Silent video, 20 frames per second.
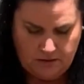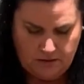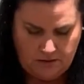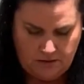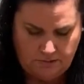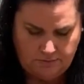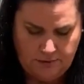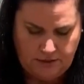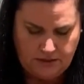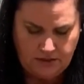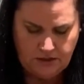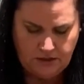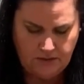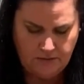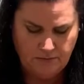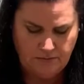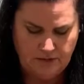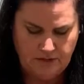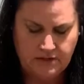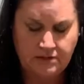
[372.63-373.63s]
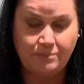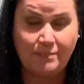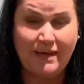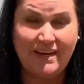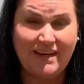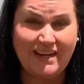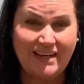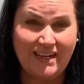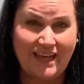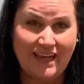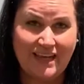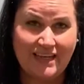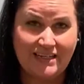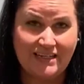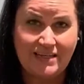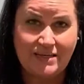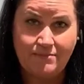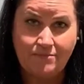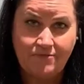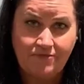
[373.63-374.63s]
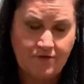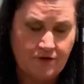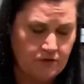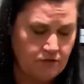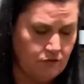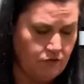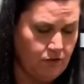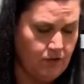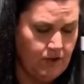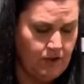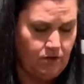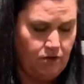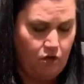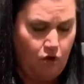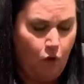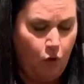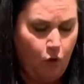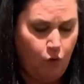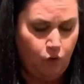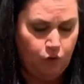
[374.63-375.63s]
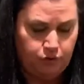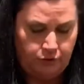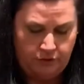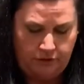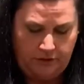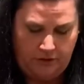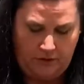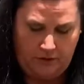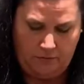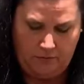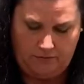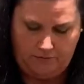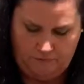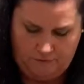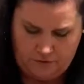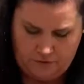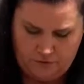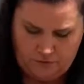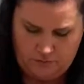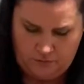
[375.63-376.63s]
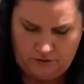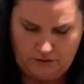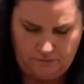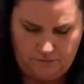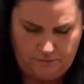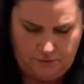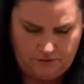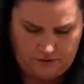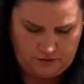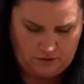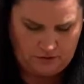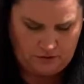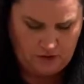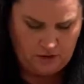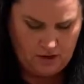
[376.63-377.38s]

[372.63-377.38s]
Especially when it's been in like a deep freezer that are colder than a refrigerator freezer.